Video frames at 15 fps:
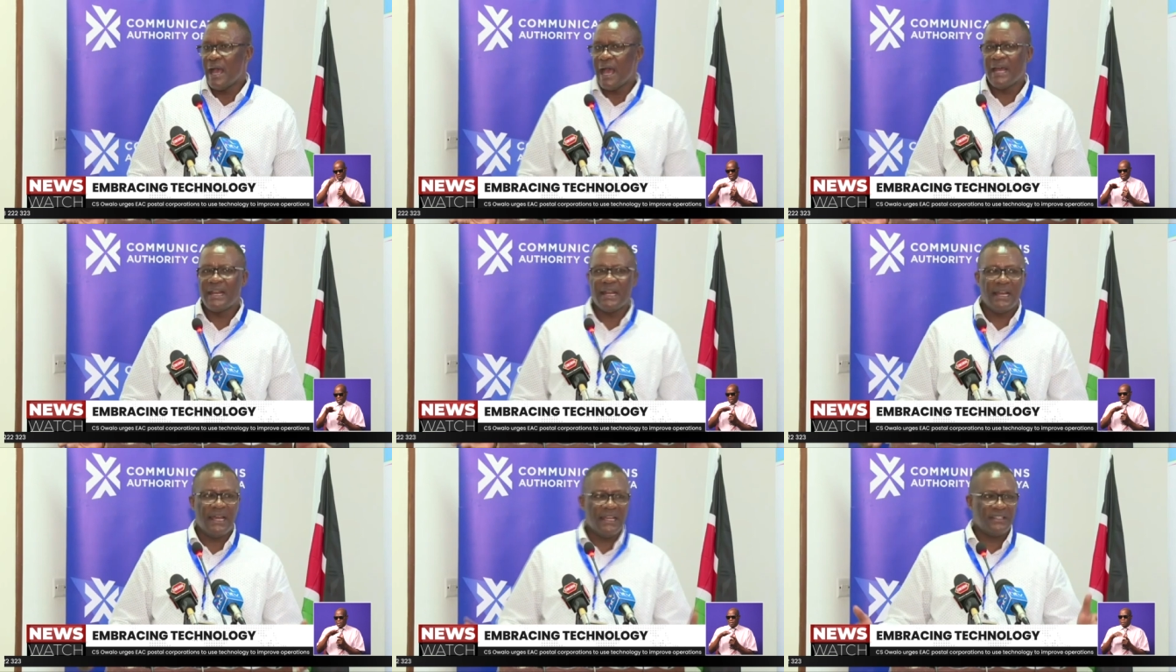
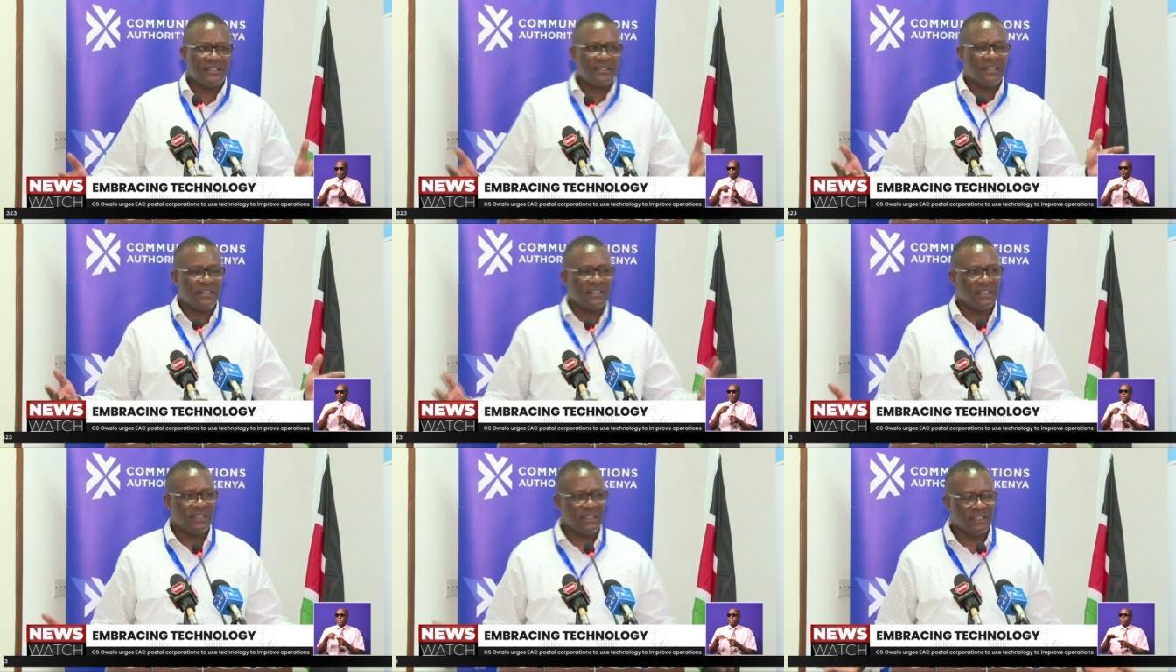analyze
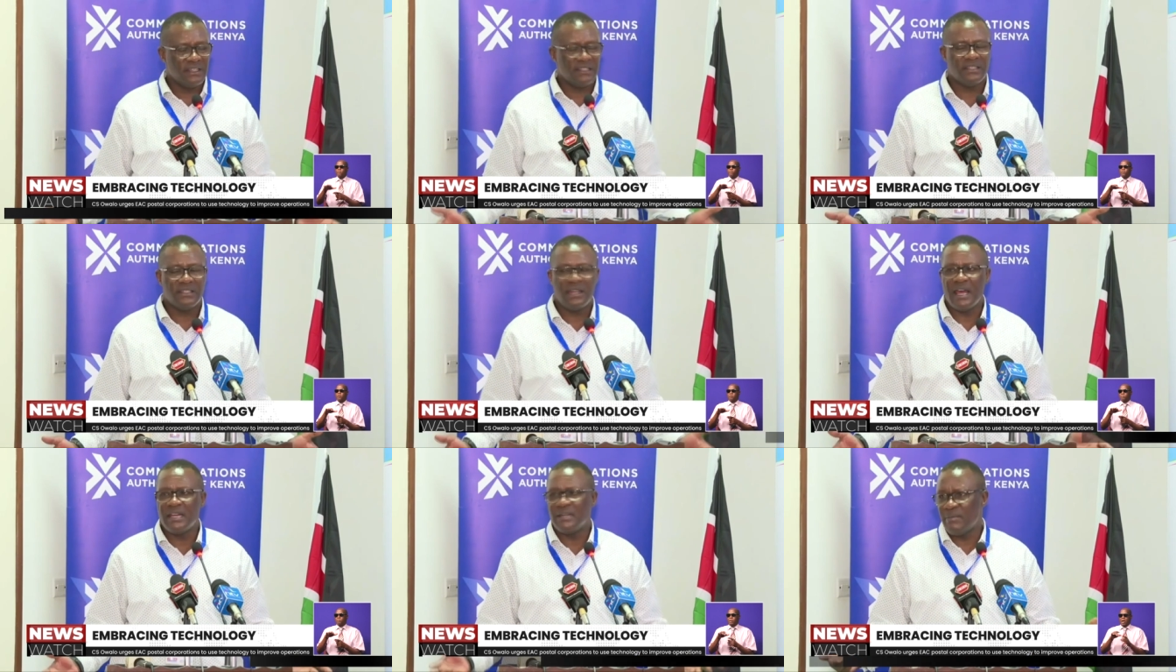the
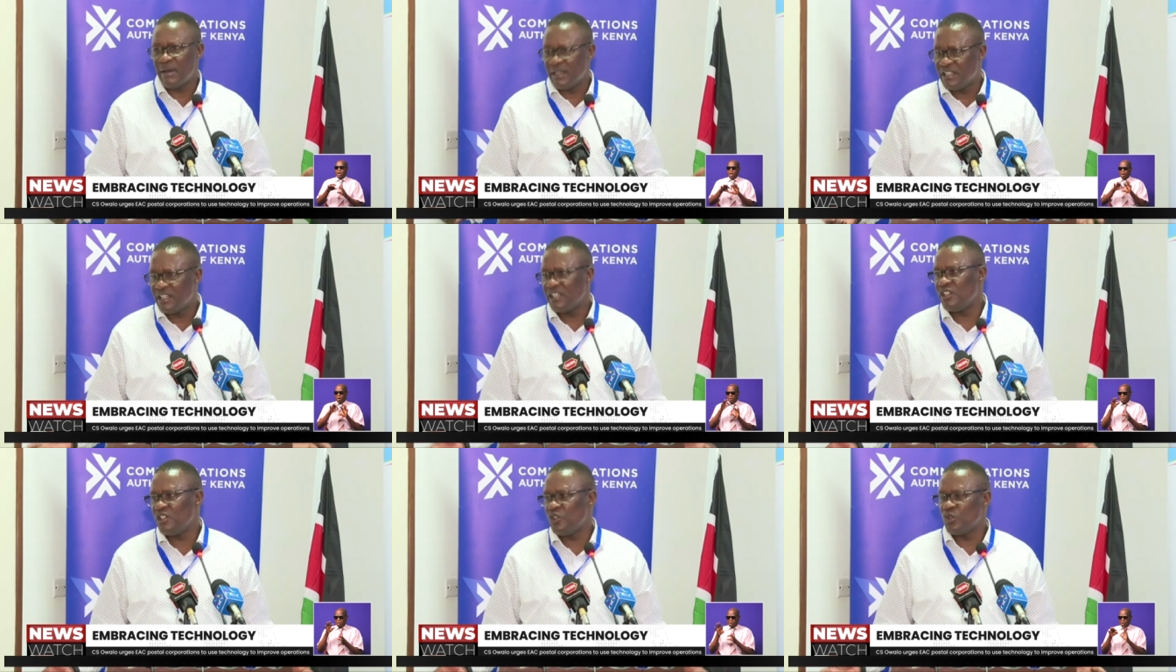changes and
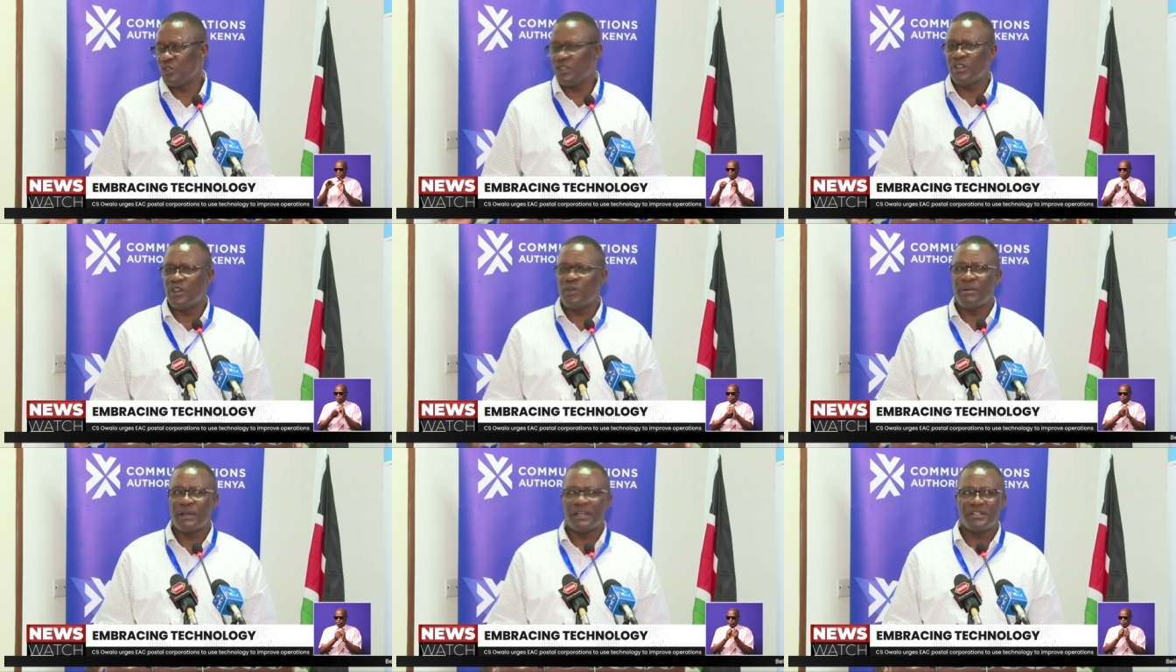emerging issues in
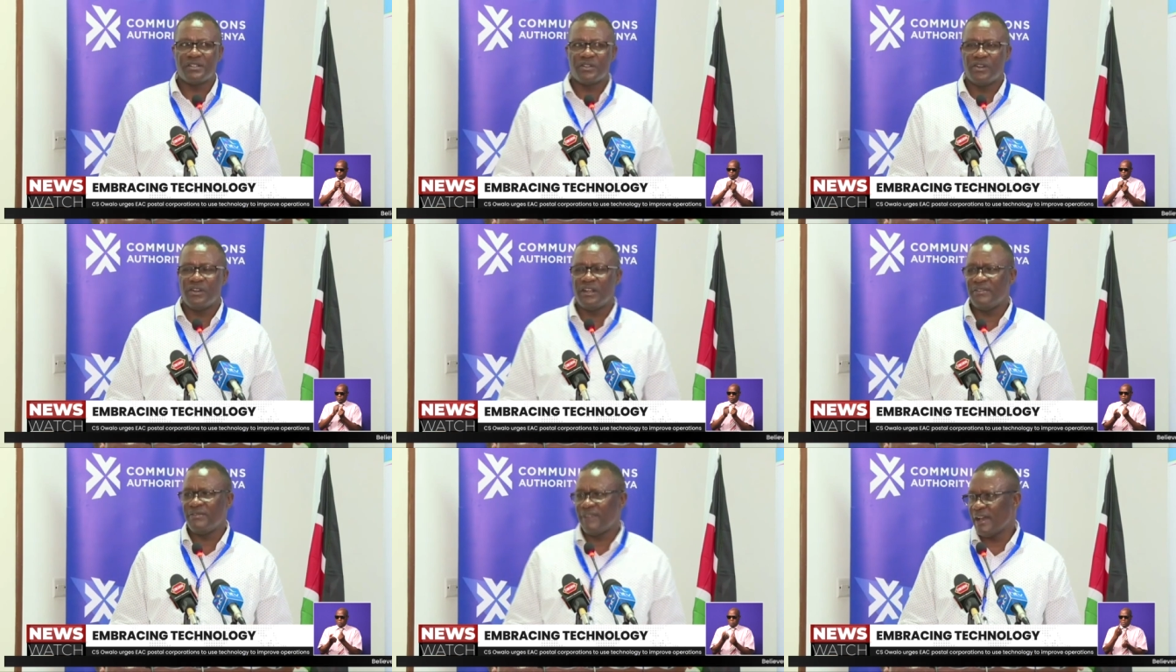the
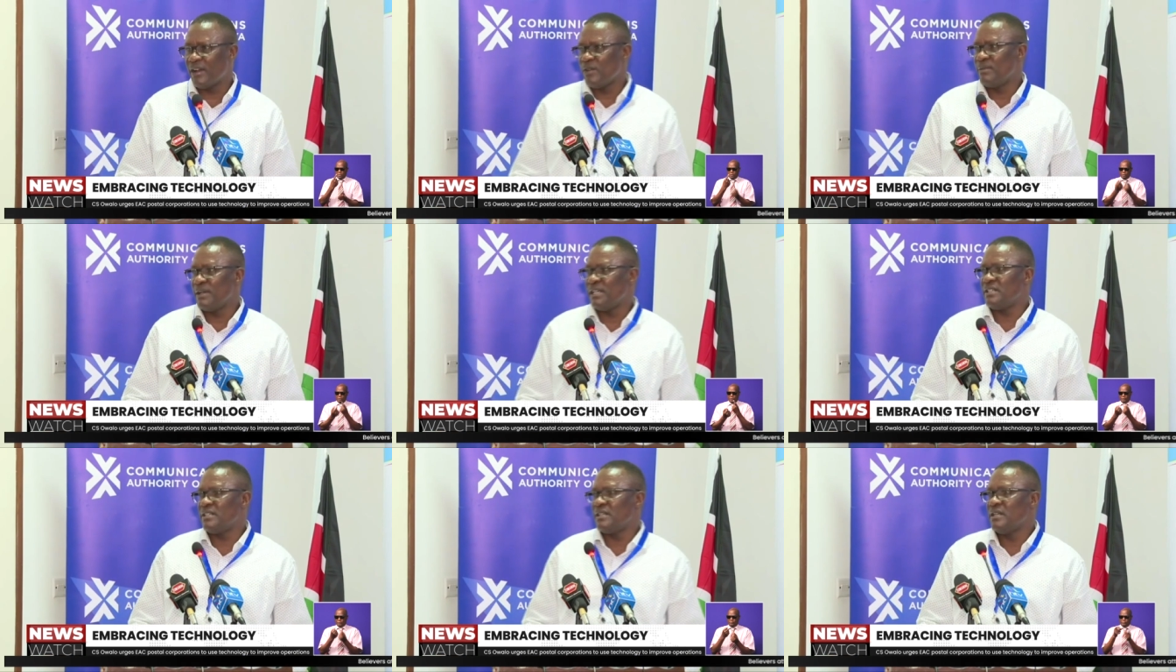operational
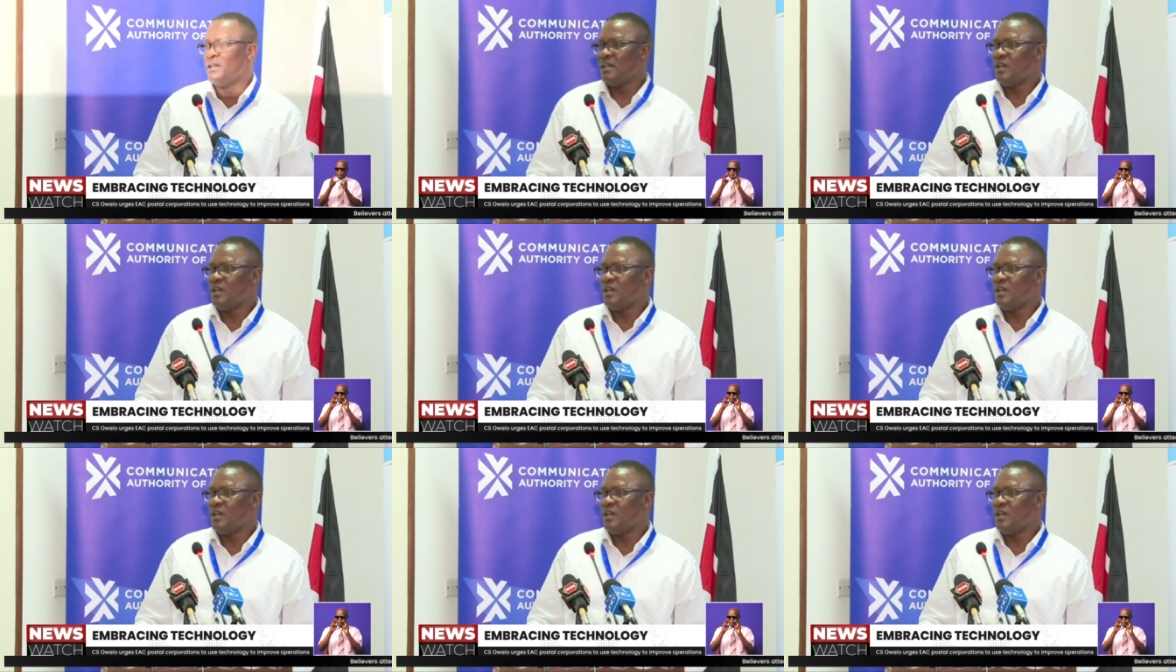environment,